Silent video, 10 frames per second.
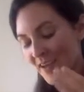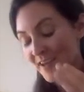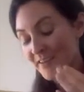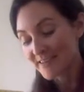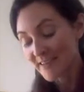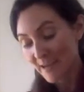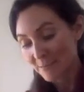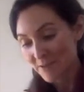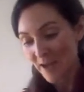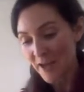at the
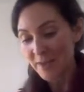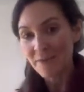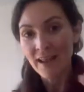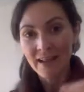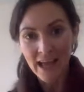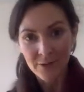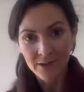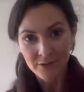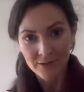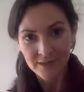same time,
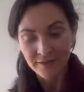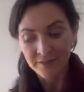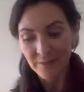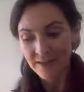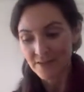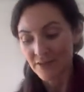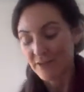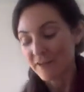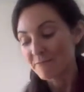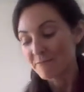allowing yourself space to
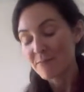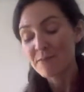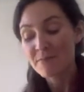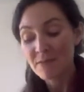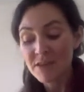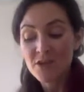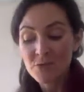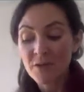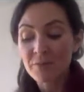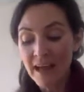grieve. Maybe
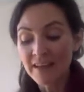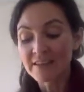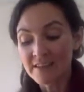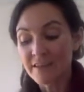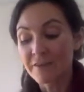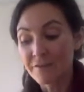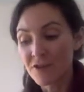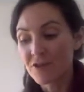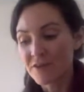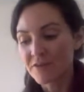you are balancing a
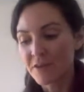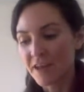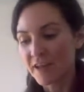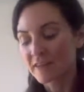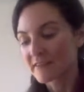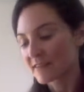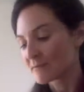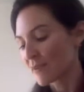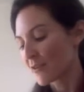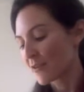few different things
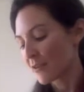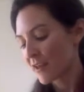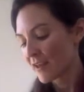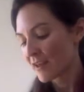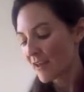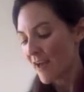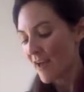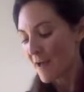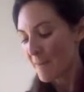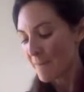this month.
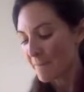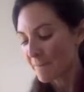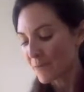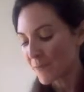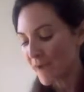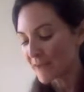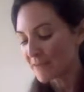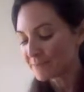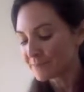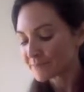Where